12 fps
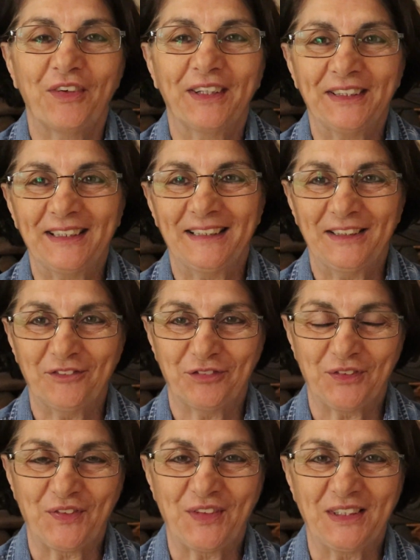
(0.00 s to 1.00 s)
finding
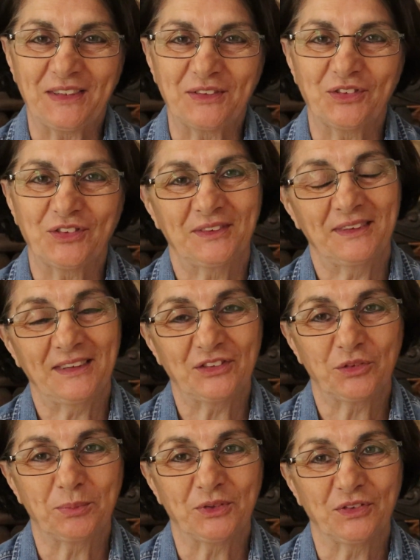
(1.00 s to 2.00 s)
different things.
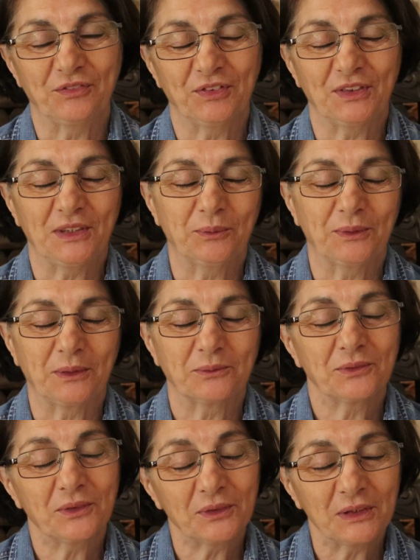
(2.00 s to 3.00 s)
Not specifically what I
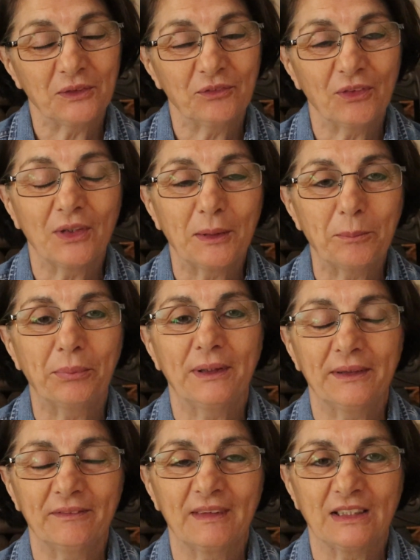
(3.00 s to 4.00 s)
was looking for,
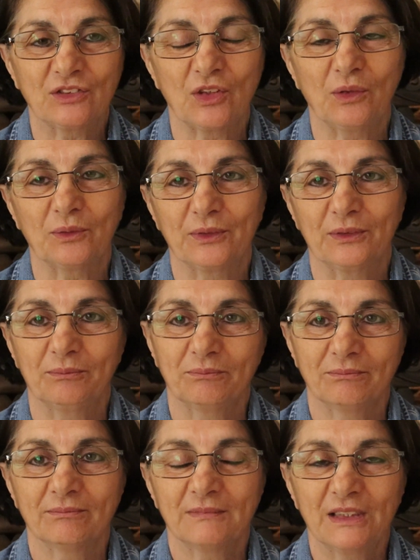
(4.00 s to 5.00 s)
but that's all.
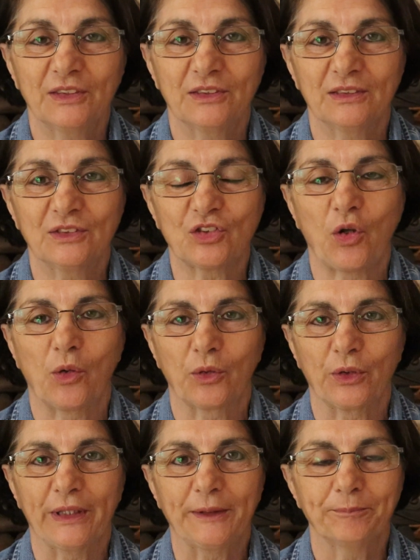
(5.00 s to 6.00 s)
It, it's
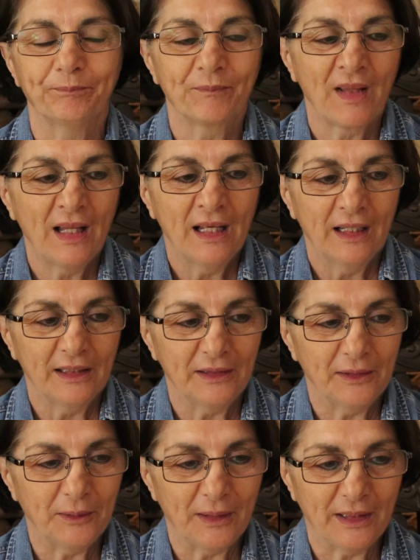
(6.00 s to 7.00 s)
all good.
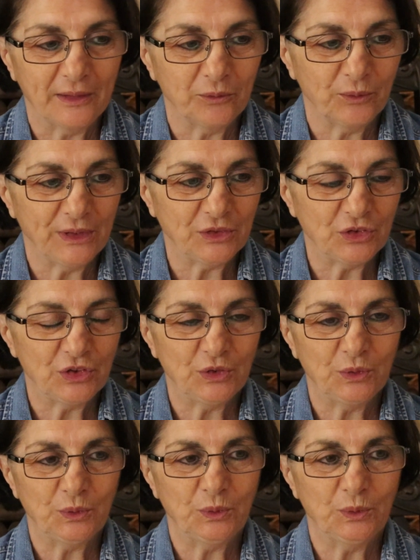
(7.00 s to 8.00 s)
Uh, I went
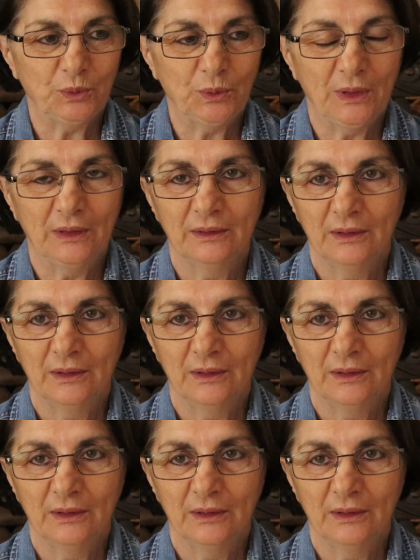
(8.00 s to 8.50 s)
to